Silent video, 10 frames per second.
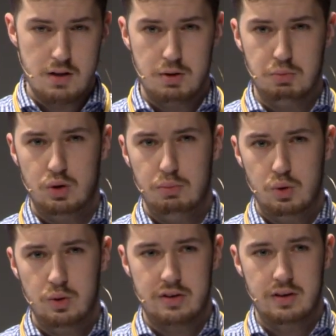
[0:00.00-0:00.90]
But more
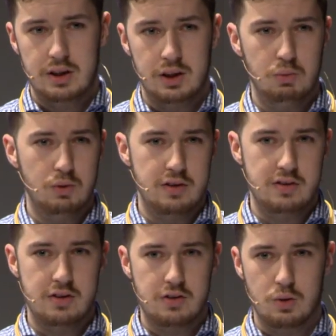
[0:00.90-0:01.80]
importantly, what is
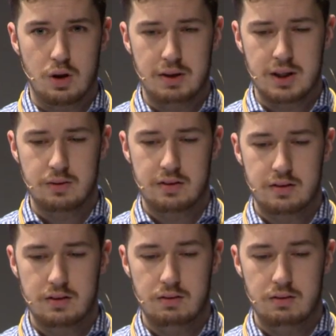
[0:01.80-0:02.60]
this talk about?